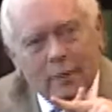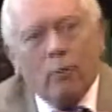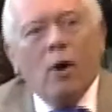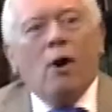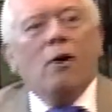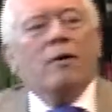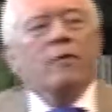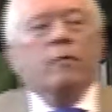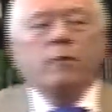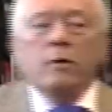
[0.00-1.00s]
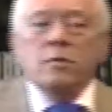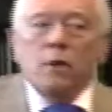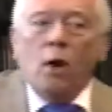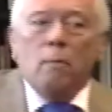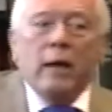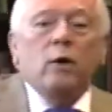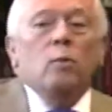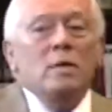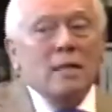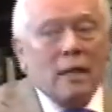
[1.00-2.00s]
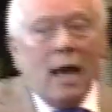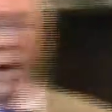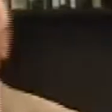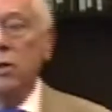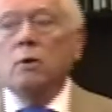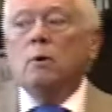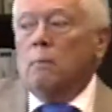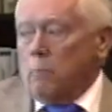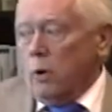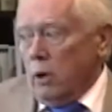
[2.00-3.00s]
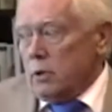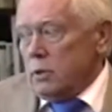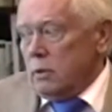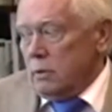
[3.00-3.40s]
Wrong. The first salt maker was Elijah Brooks.